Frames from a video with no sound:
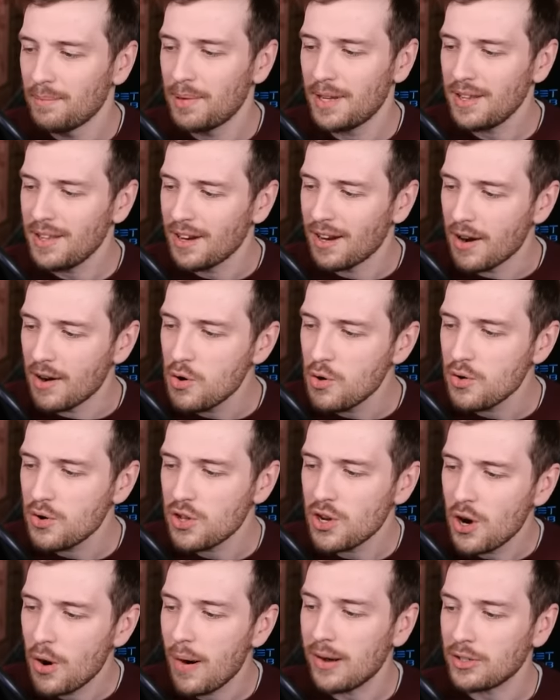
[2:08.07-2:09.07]
but you know who
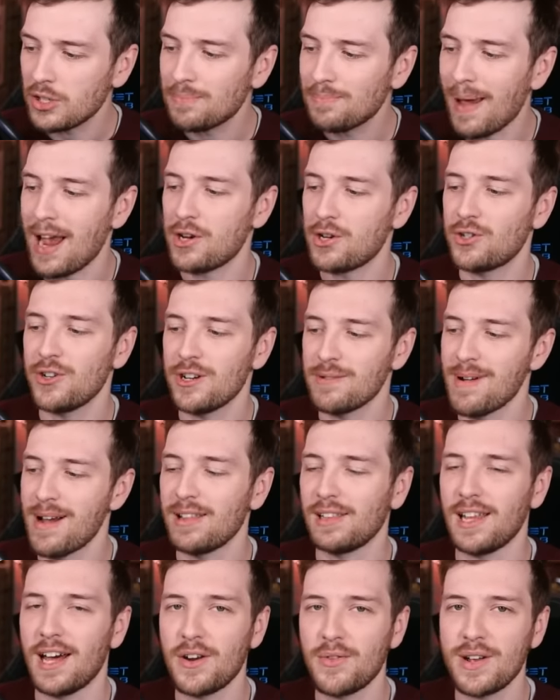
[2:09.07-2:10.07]
you know who else is passionate
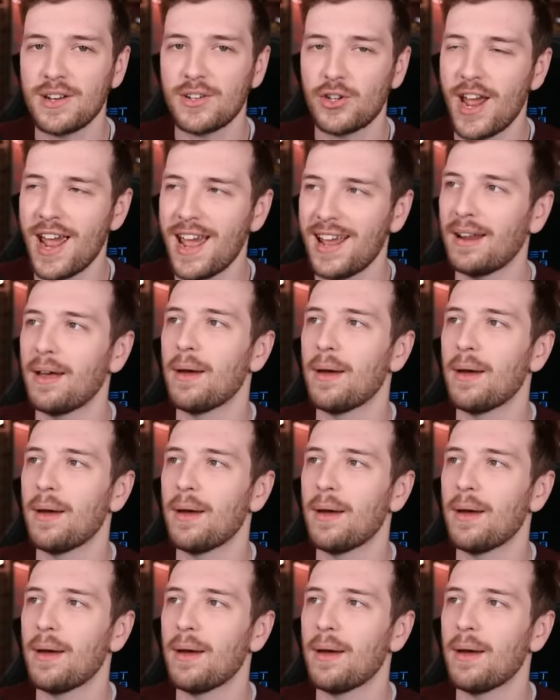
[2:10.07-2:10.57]
about Ludwig chat?